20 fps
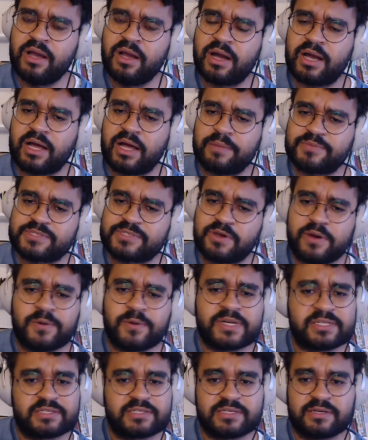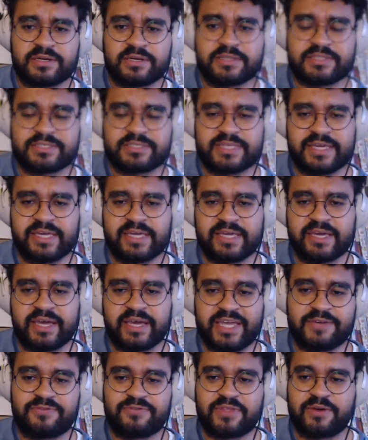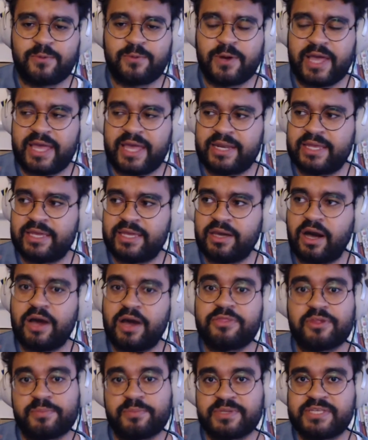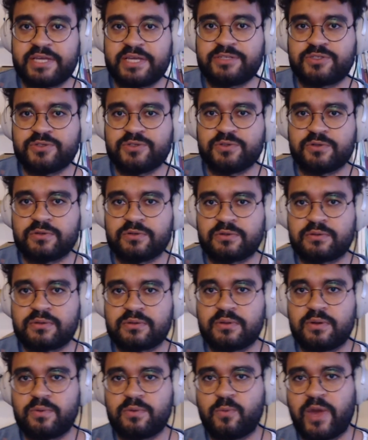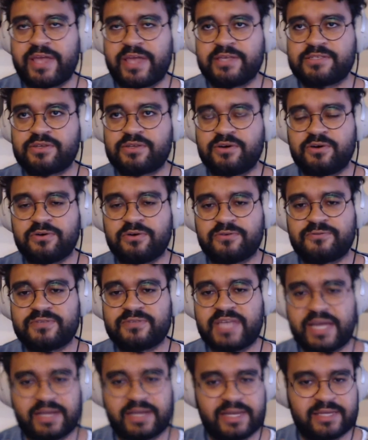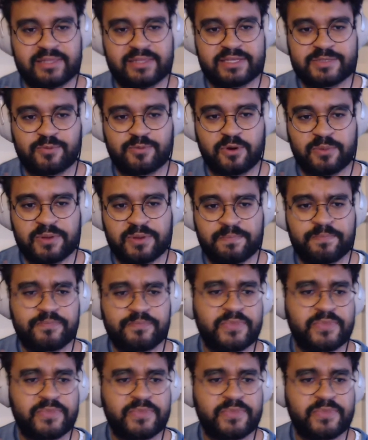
Um, so I wanted to see if there were any other potential ways of tackling this problem.